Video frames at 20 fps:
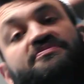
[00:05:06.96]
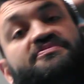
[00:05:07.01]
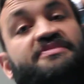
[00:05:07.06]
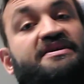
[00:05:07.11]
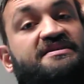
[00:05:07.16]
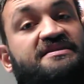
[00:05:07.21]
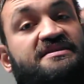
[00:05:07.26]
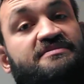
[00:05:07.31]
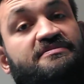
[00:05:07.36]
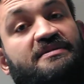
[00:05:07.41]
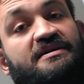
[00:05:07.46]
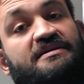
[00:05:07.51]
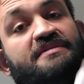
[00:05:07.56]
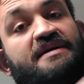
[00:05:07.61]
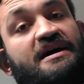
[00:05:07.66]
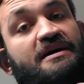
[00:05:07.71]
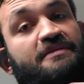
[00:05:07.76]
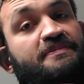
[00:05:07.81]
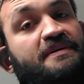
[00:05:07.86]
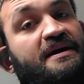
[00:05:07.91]
that's in my
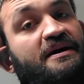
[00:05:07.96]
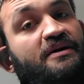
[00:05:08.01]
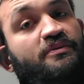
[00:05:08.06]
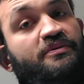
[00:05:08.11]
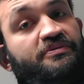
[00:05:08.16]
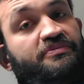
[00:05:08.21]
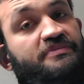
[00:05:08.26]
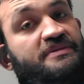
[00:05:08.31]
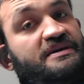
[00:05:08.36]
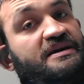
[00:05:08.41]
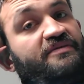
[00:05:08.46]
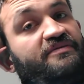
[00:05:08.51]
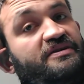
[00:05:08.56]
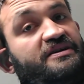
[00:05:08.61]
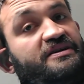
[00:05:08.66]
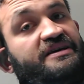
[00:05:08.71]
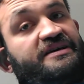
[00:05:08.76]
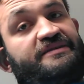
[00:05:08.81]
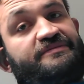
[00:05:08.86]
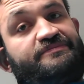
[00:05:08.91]
backpack with me every
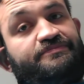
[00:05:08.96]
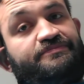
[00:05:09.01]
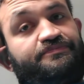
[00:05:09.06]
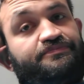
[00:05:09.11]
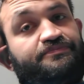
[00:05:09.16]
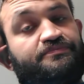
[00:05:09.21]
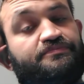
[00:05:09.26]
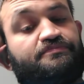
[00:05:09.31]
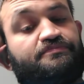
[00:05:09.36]
day.